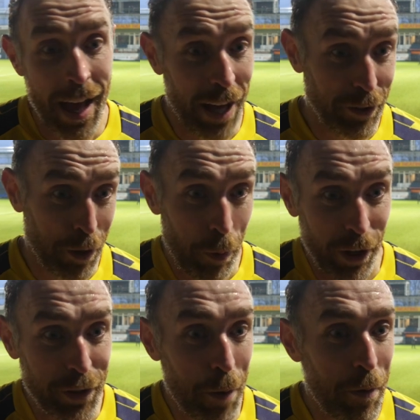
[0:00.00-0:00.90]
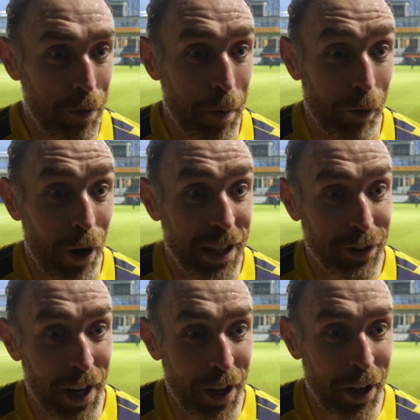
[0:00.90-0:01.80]
as you can probably tell by my
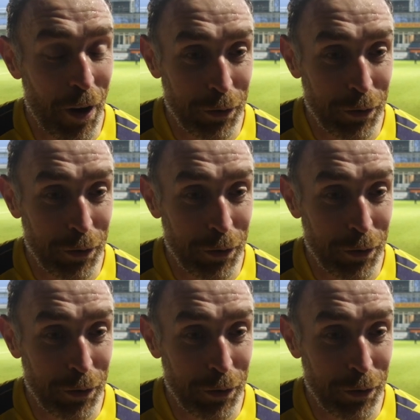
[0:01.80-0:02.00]
voice, uh,